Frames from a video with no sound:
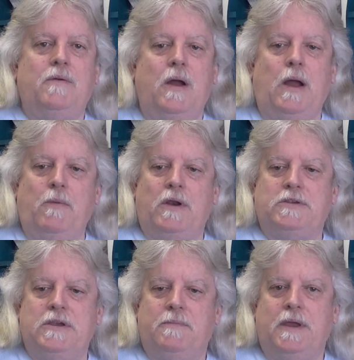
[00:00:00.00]
Well, I want
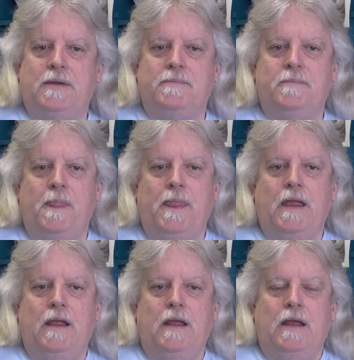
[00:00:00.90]
to see him make it.
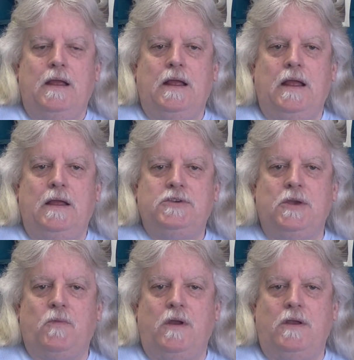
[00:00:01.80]

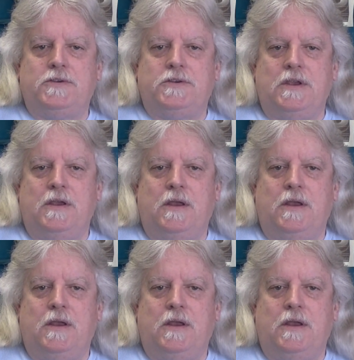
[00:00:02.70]
Jim Ross